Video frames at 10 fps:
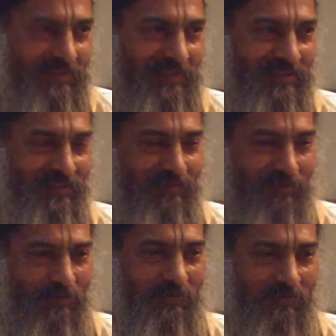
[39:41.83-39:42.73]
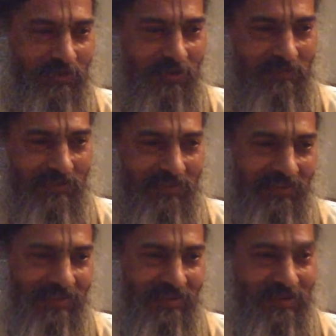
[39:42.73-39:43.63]
in the form of Shabda,
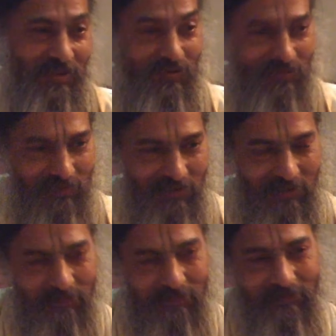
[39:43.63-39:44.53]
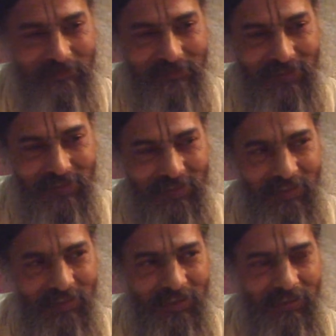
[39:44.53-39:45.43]
in the sound form.
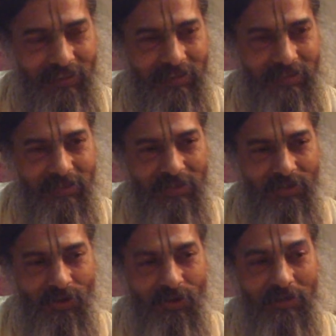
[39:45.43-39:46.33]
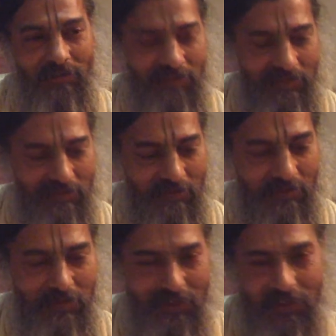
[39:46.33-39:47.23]
It is just non-different from
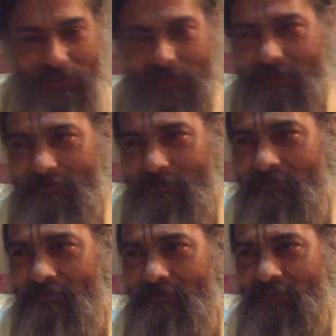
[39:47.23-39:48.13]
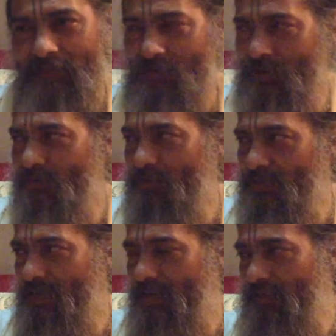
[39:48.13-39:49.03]
Krishna. That's why it
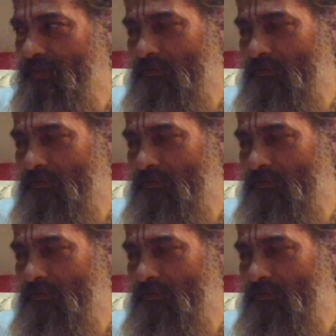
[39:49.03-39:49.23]
was said in the